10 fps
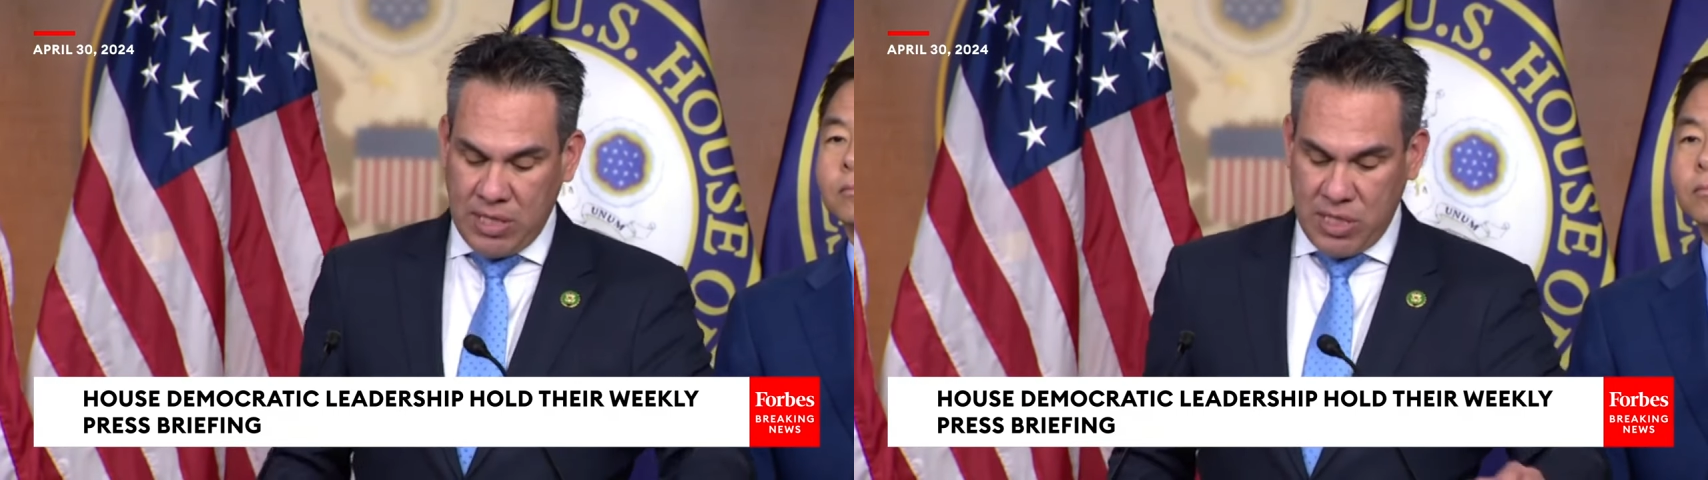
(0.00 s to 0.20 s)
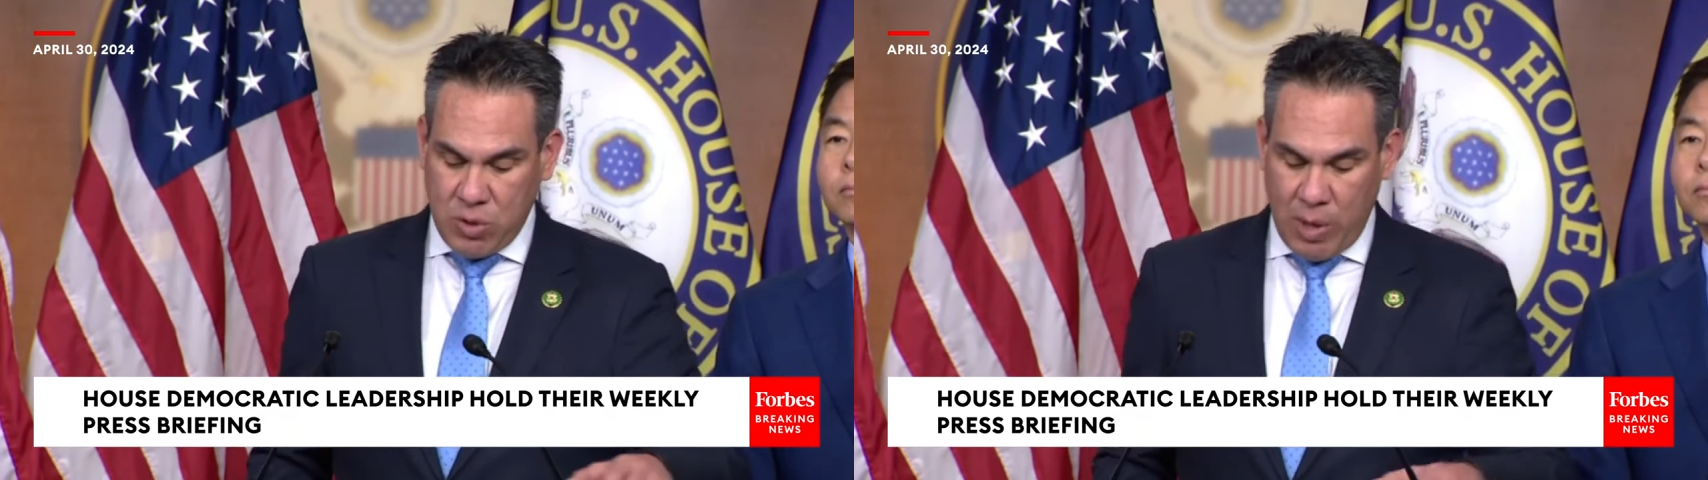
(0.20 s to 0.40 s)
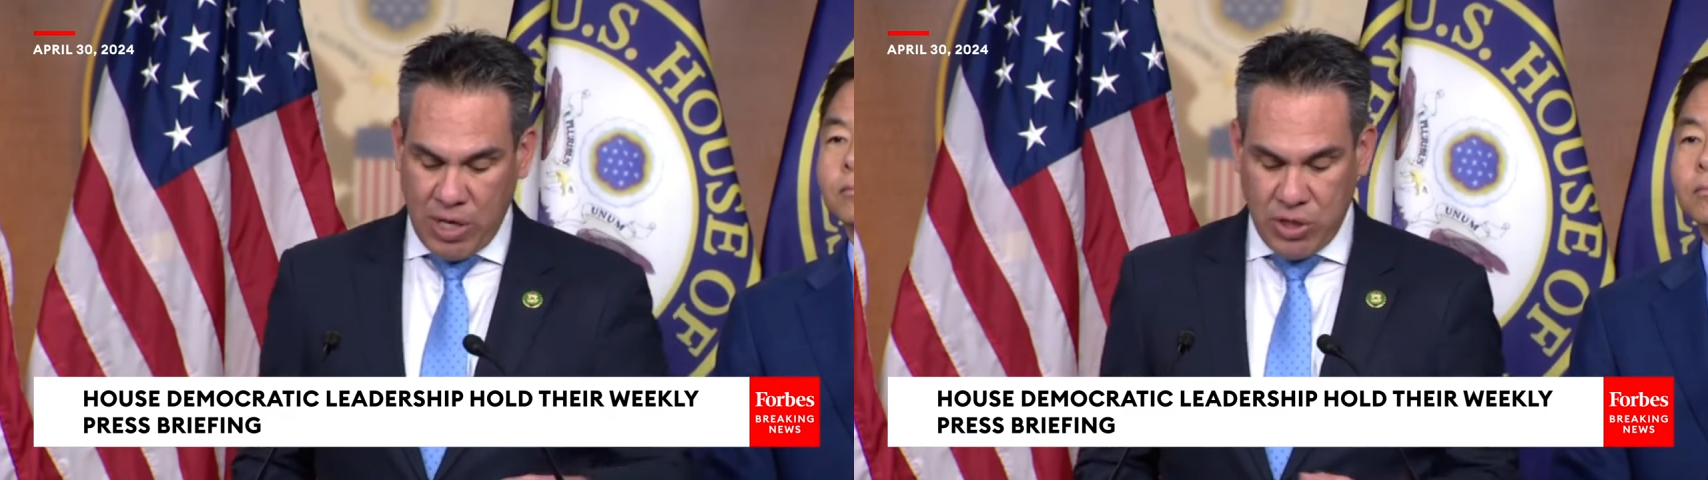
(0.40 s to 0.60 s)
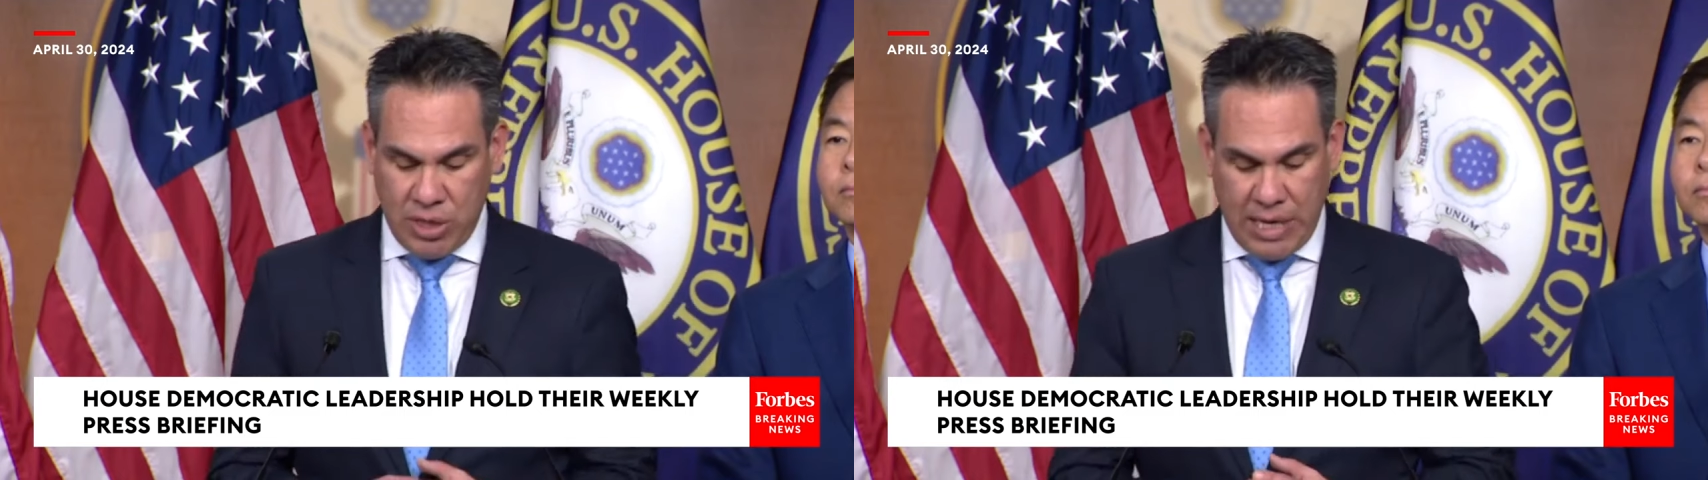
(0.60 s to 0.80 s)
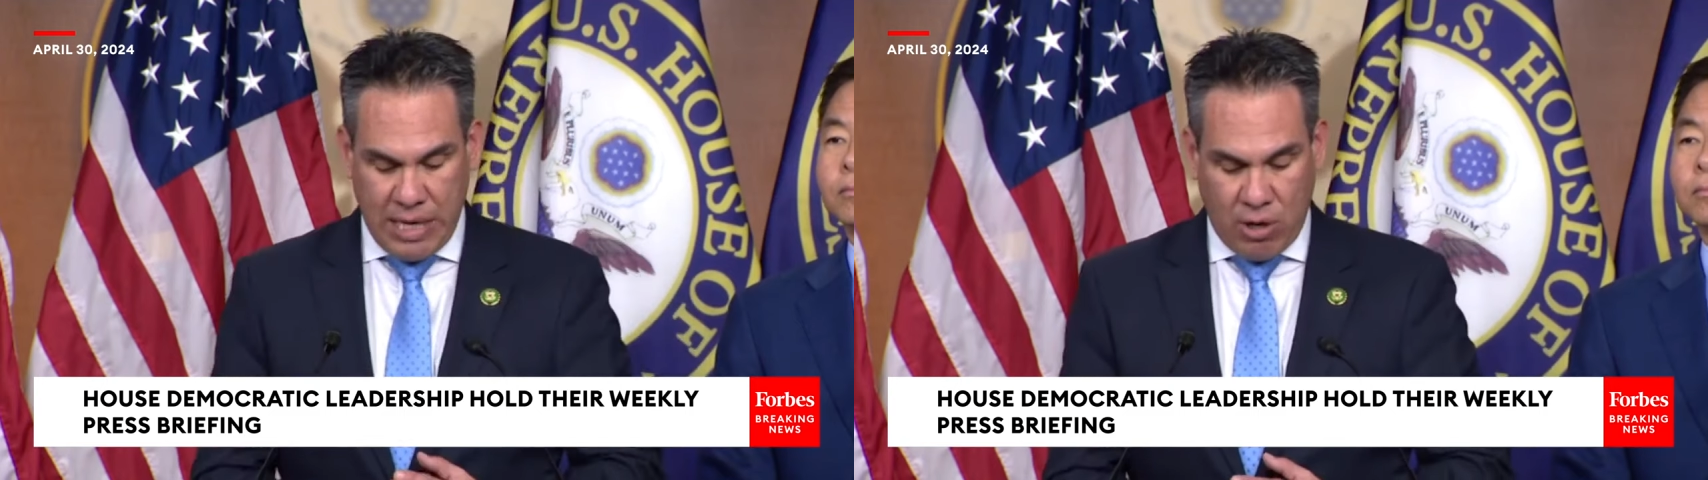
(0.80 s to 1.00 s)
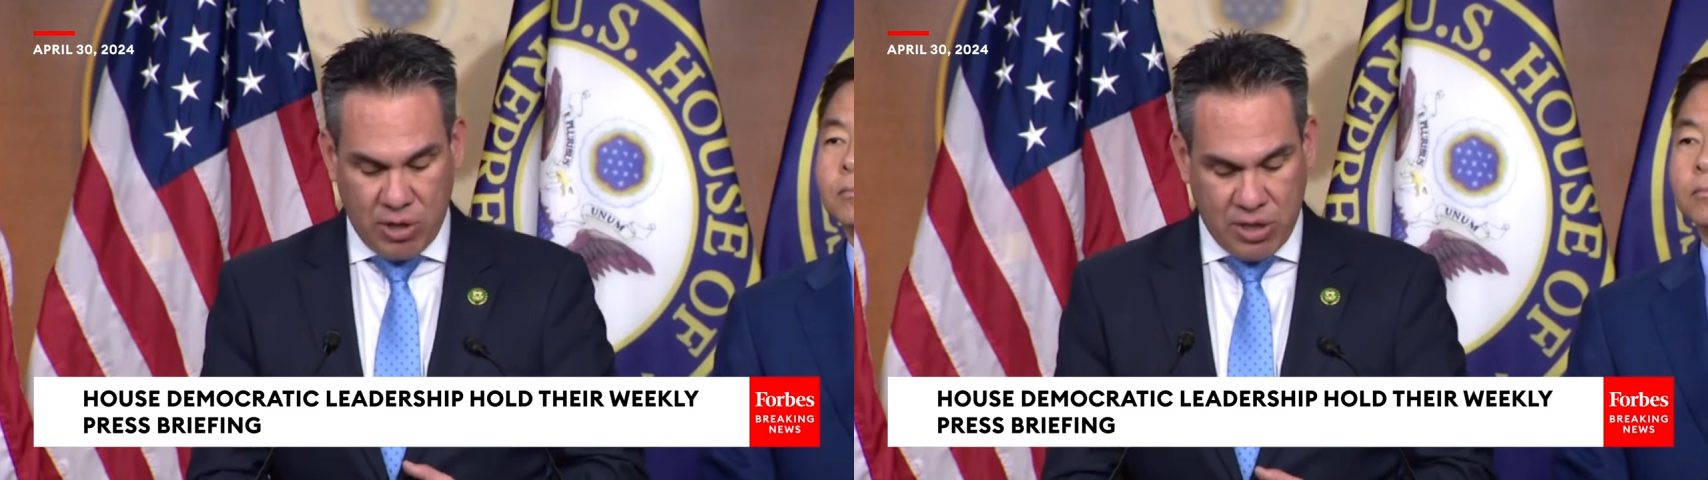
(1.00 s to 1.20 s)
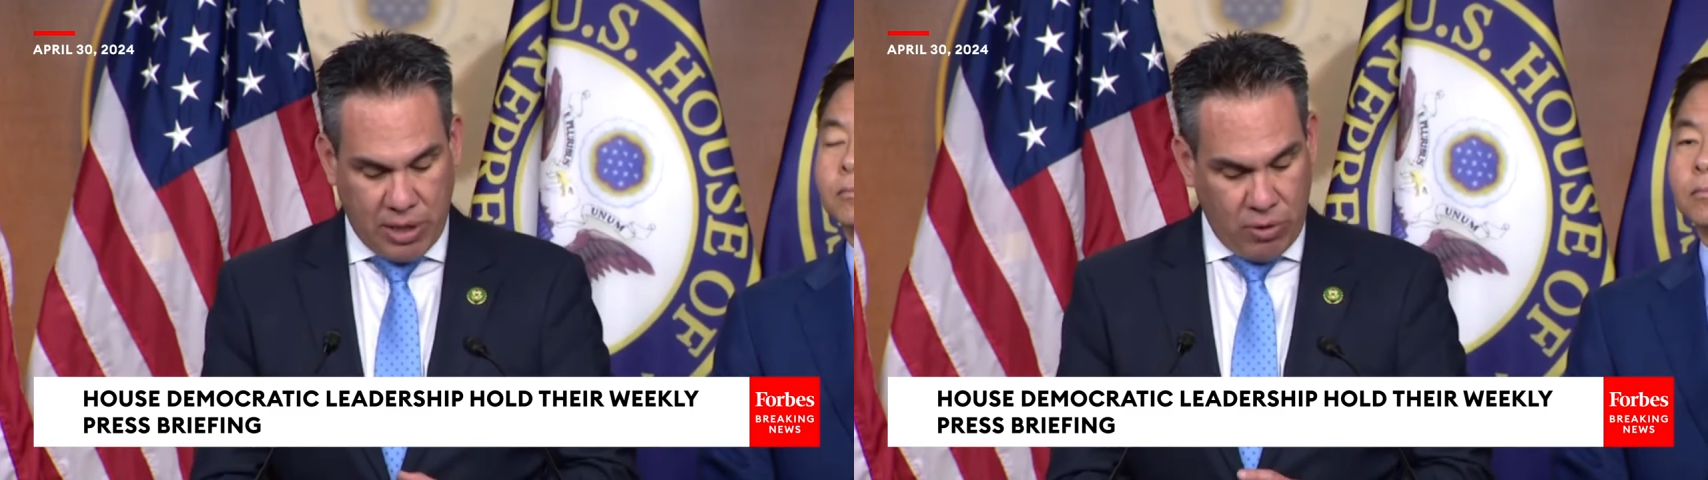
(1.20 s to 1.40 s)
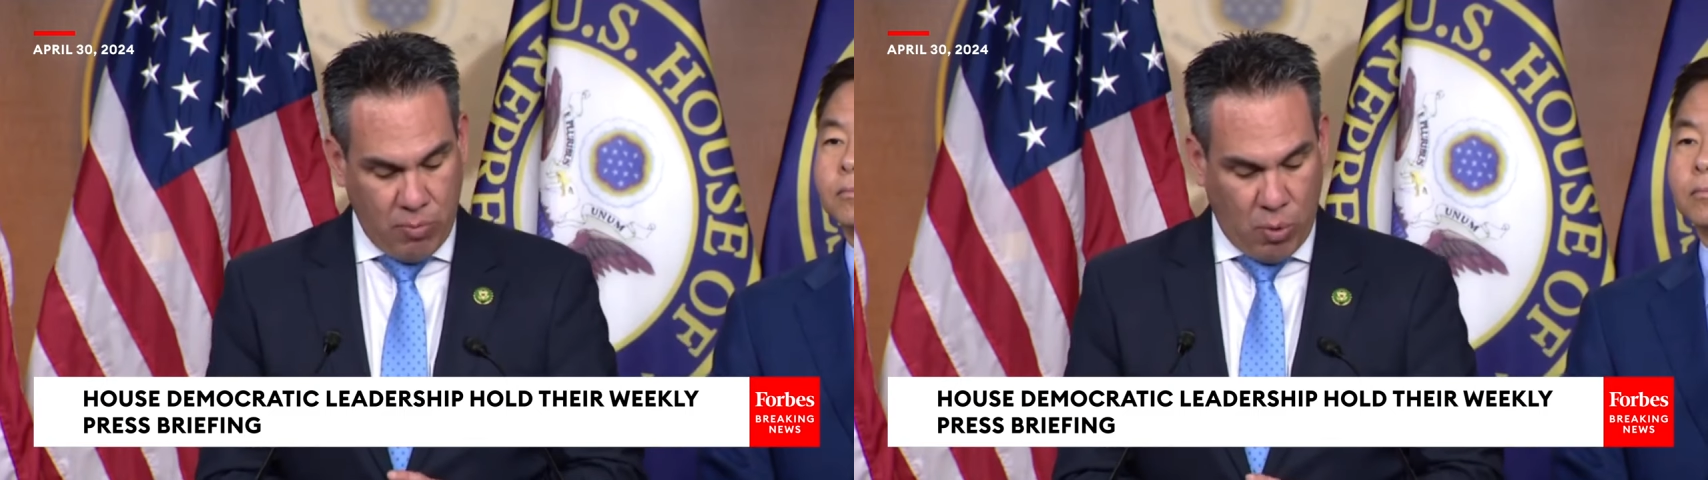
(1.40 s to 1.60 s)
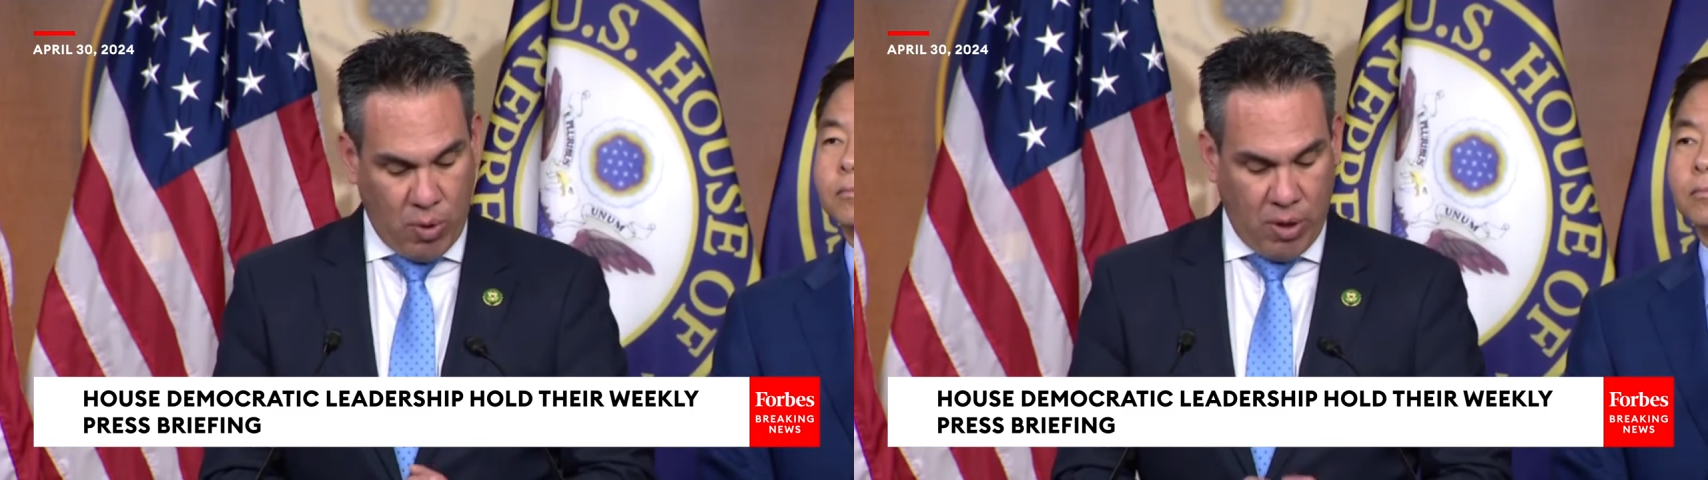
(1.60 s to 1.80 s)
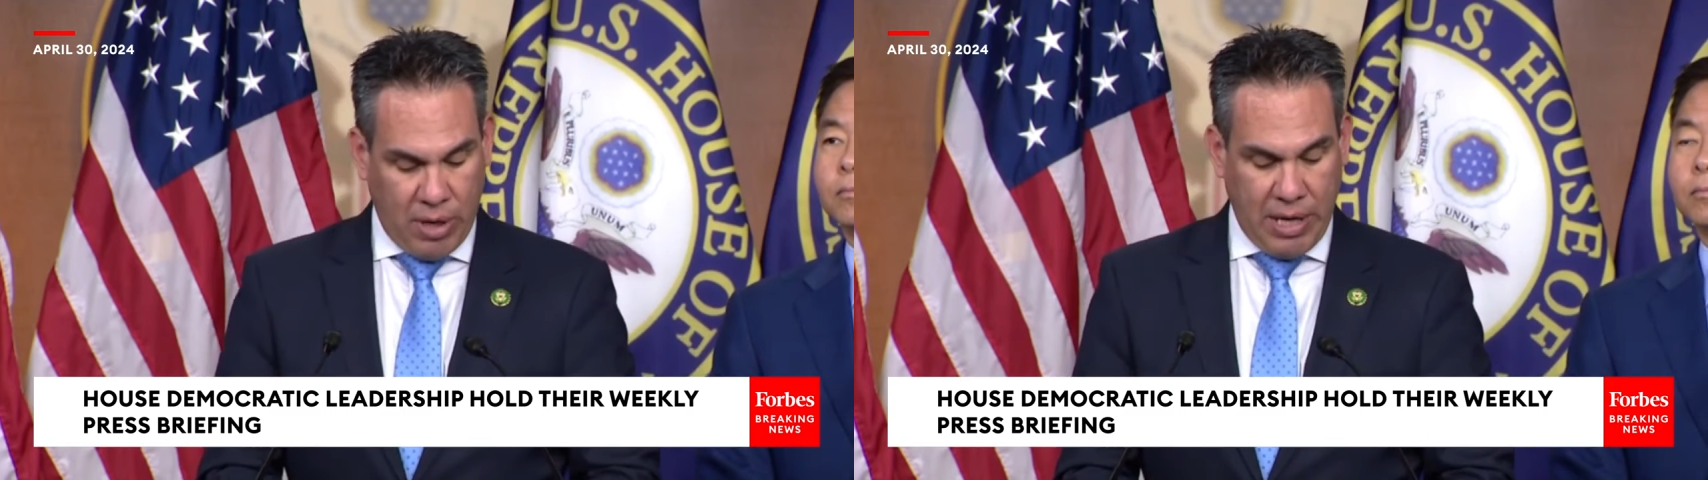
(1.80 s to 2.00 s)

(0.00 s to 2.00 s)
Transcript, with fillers: the situation at our southern border